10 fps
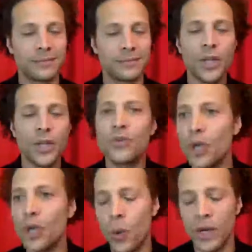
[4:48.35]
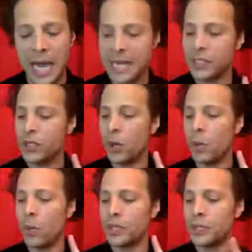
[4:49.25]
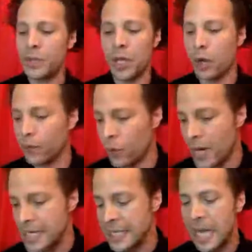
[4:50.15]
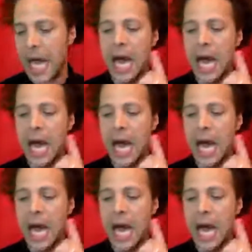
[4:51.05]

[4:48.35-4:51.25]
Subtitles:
What you don't want. I don't want to be overweight.